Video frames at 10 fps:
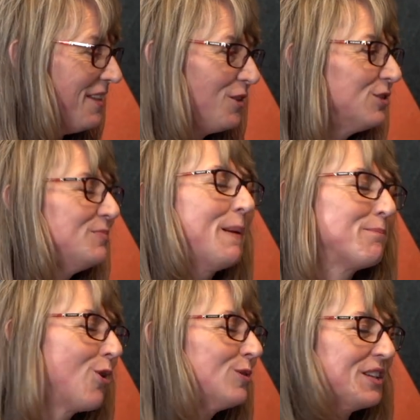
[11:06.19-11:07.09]
There was
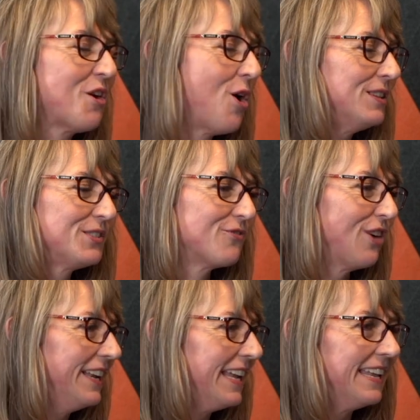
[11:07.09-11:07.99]
pros and cons of
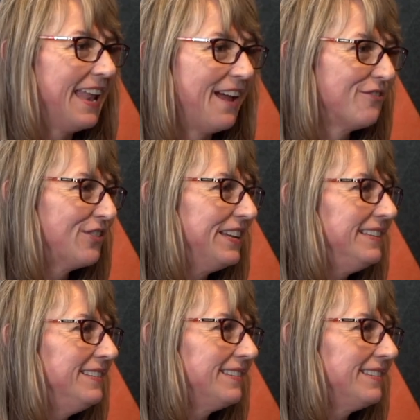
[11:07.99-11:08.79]
running in every